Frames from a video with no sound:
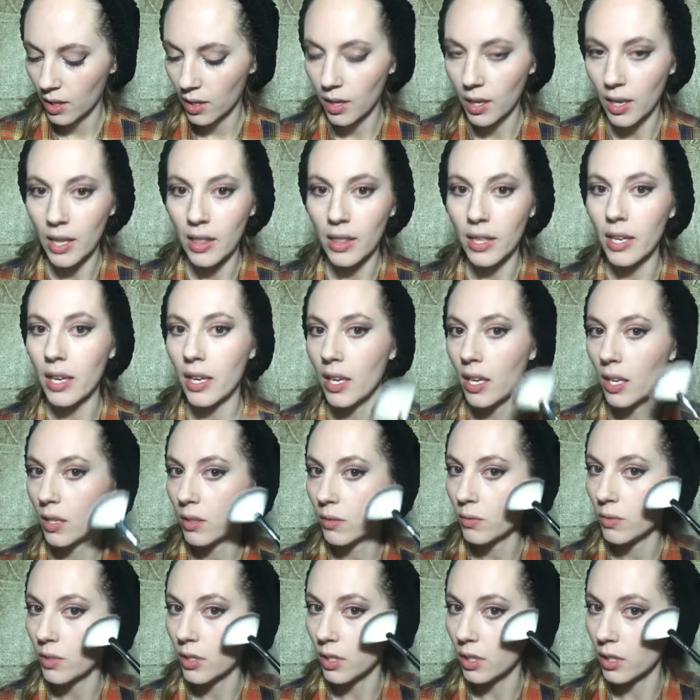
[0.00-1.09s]
And then
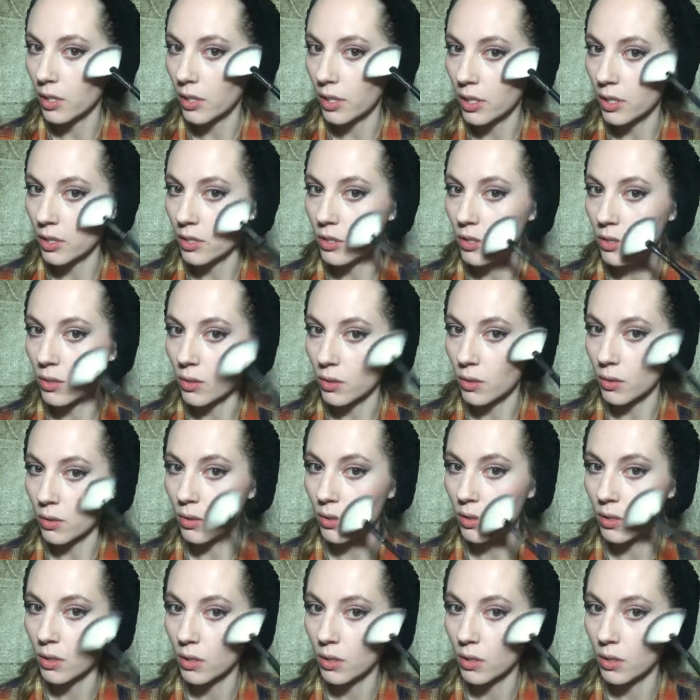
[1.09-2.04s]
we're going to